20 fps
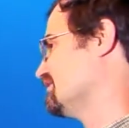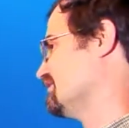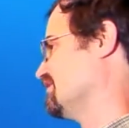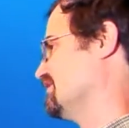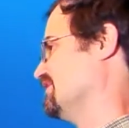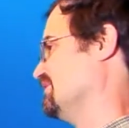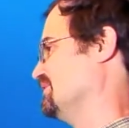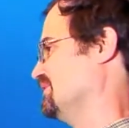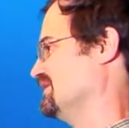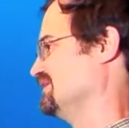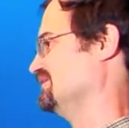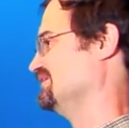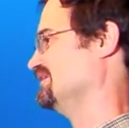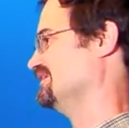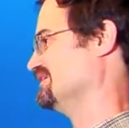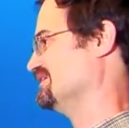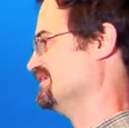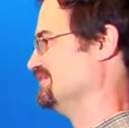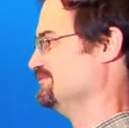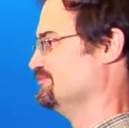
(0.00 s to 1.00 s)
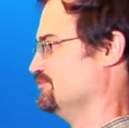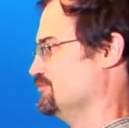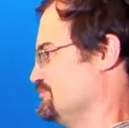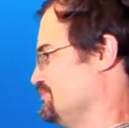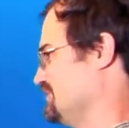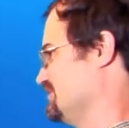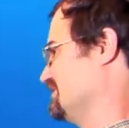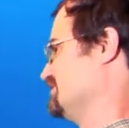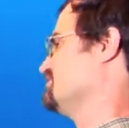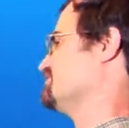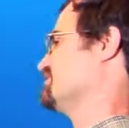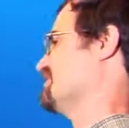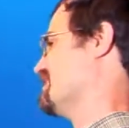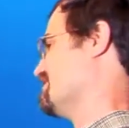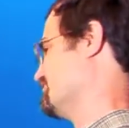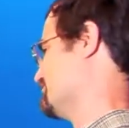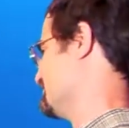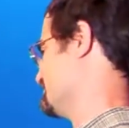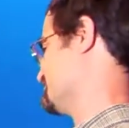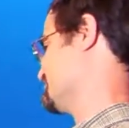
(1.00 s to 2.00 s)
when it would have been nice
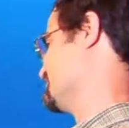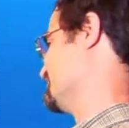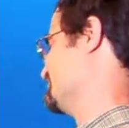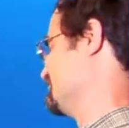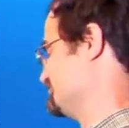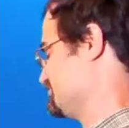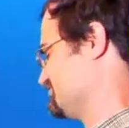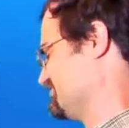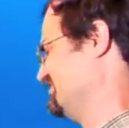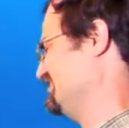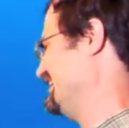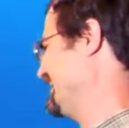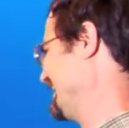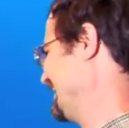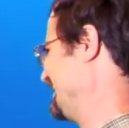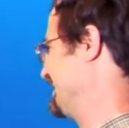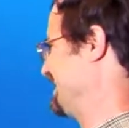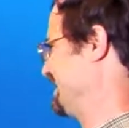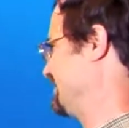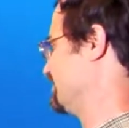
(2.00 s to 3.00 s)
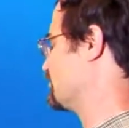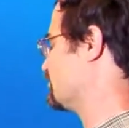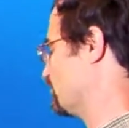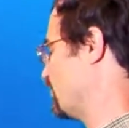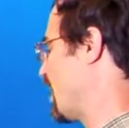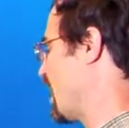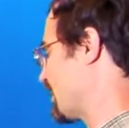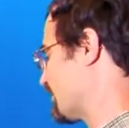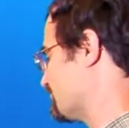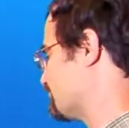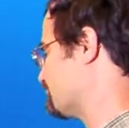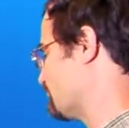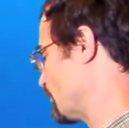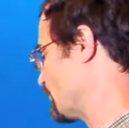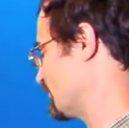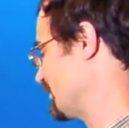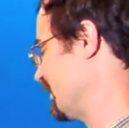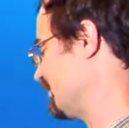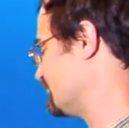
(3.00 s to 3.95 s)
to have sort of just a dedicated clock for